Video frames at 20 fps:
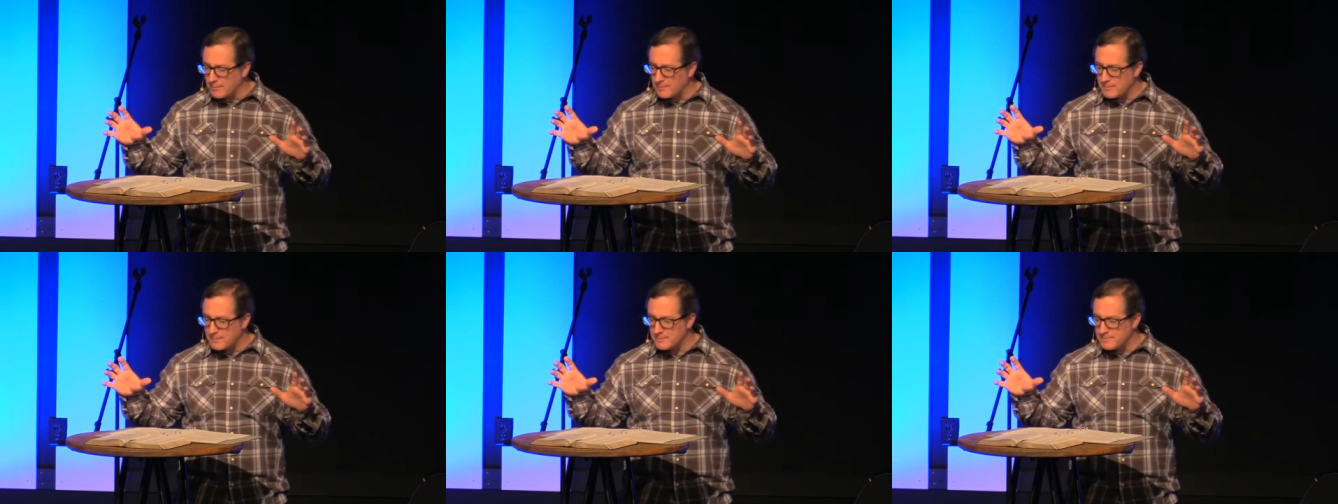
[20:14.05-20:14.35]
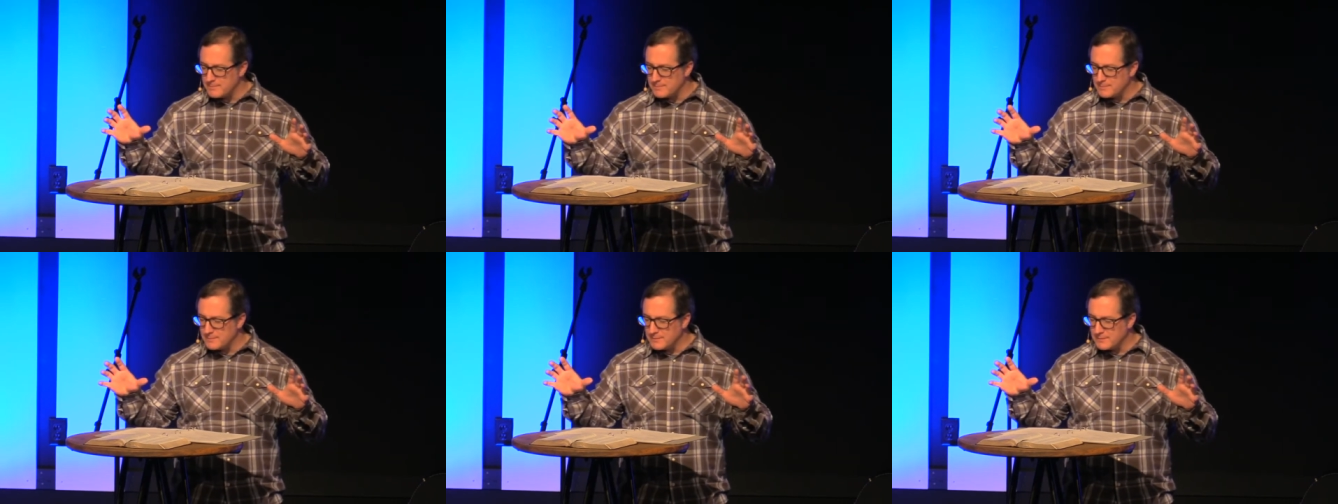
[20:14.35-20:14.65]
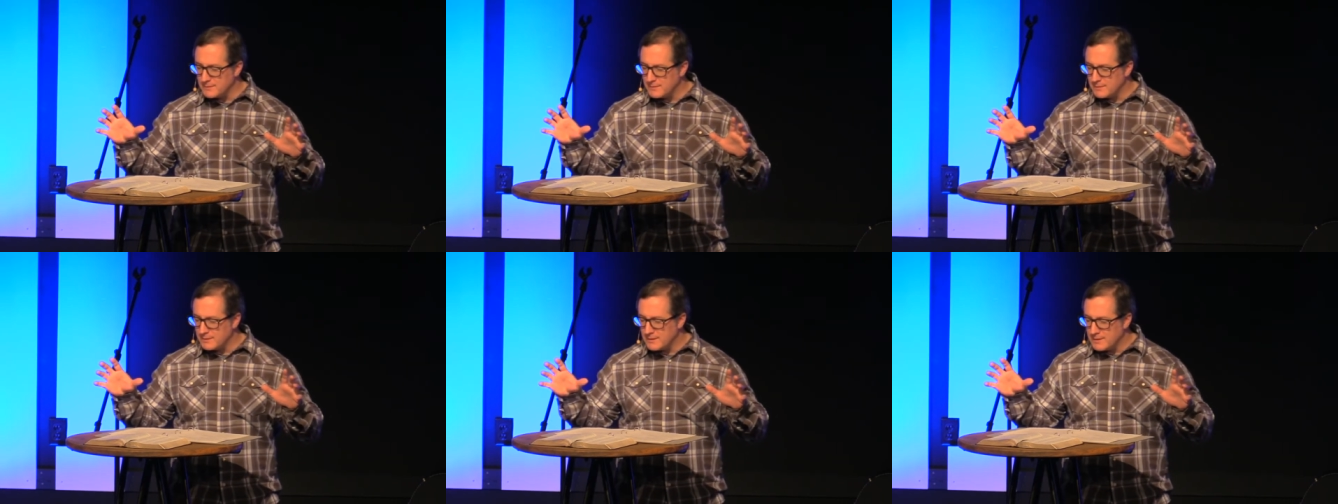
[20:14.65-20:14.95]
them.
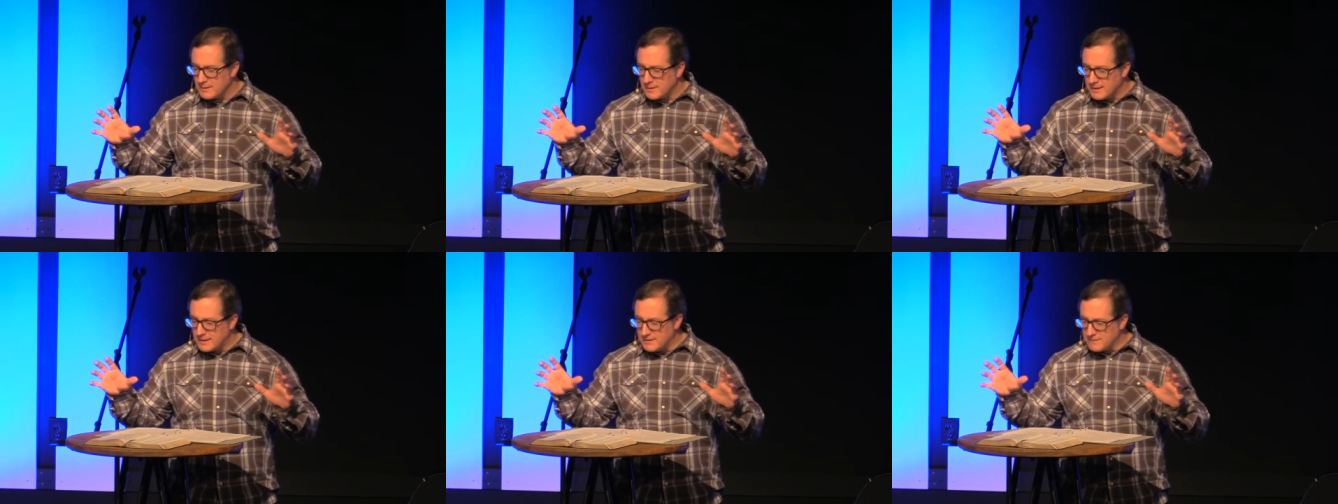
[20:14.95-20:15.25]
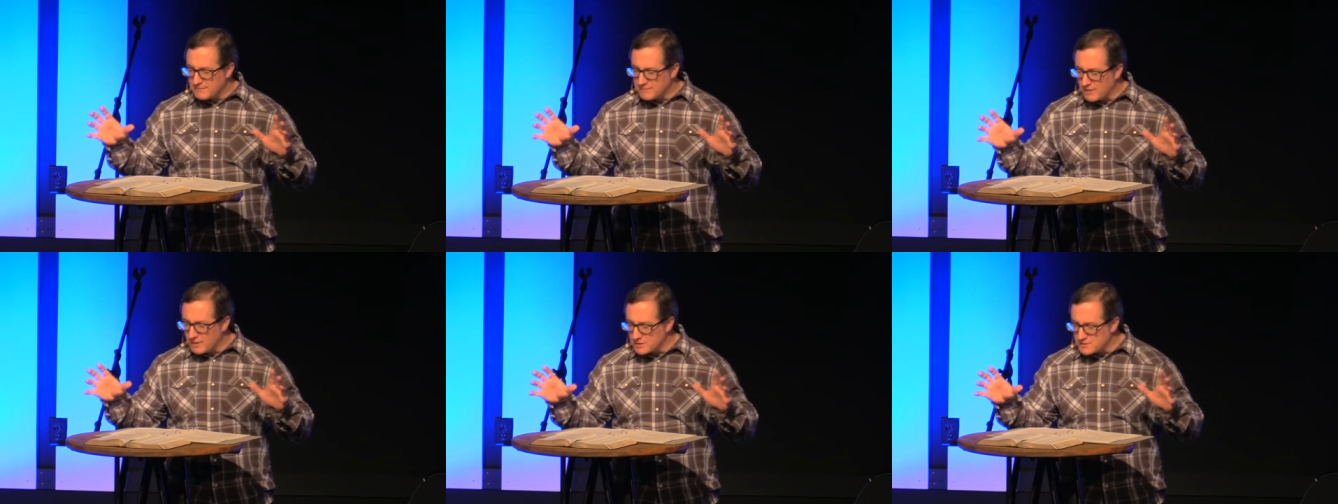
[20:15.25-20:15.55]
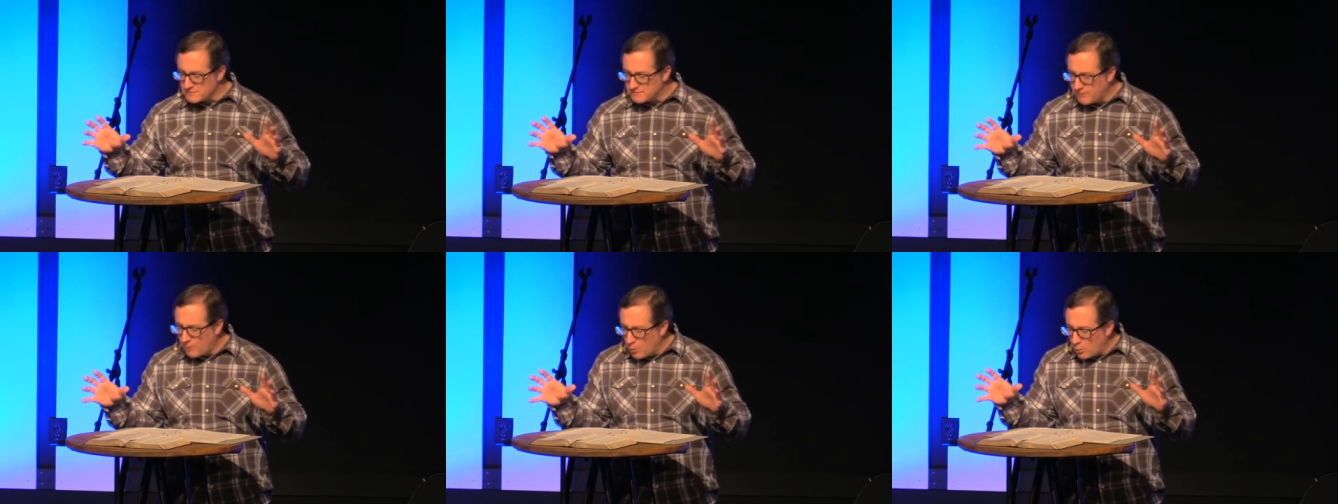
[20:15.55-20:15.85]
And in
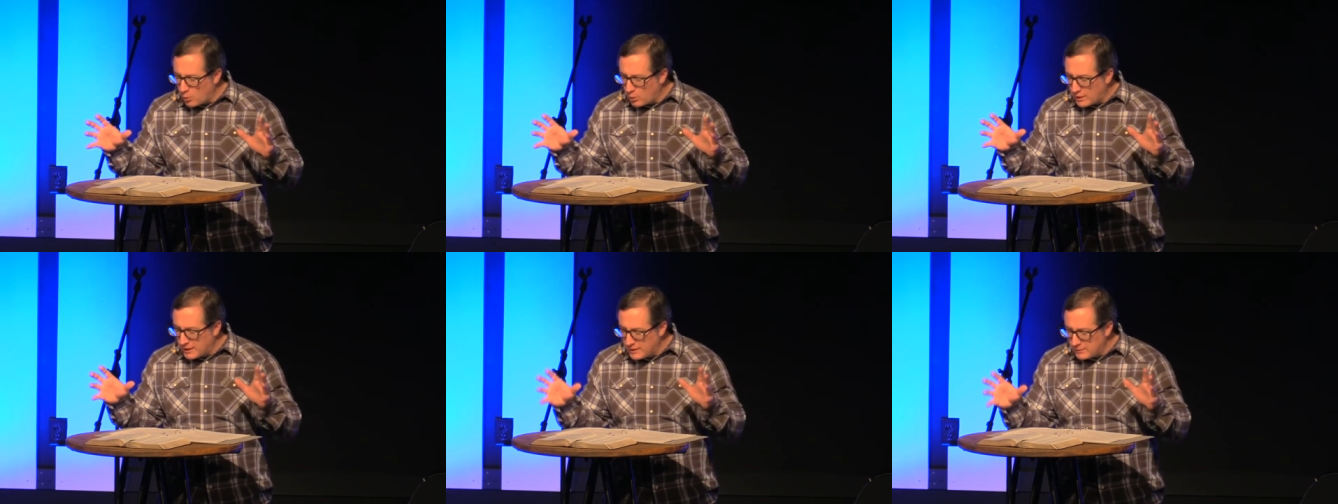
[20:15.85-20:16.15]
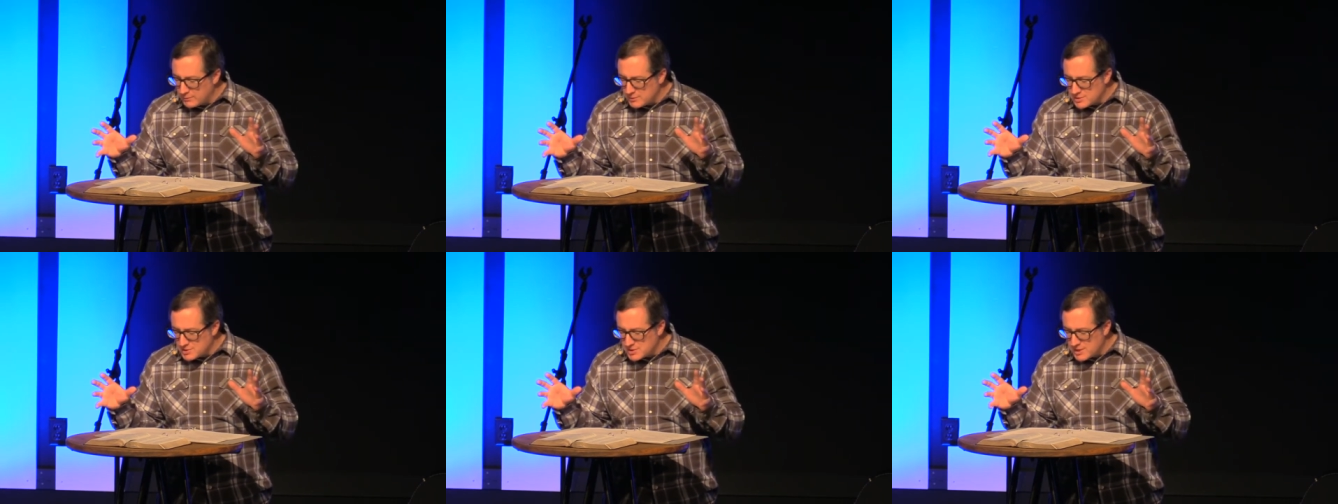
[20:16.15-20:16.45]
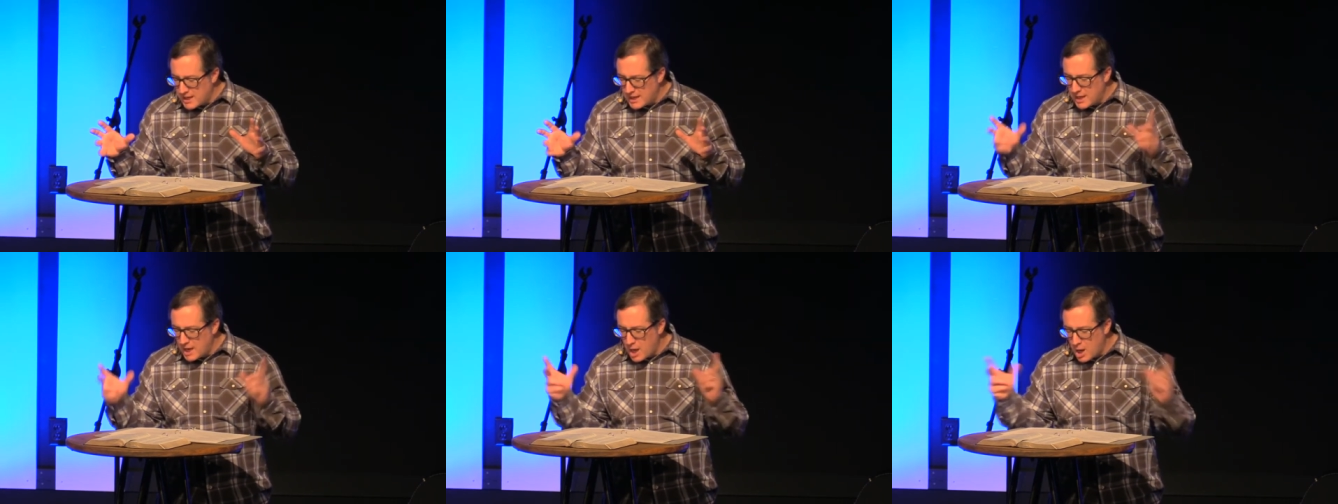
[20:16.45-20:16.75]
verse 4, he would
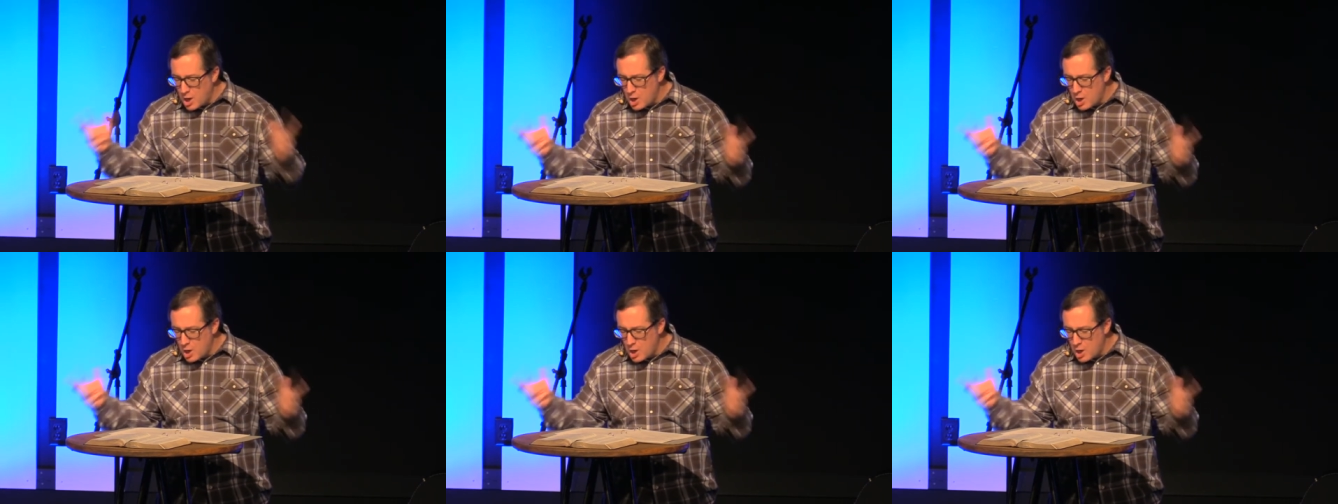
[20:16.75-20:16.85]
say,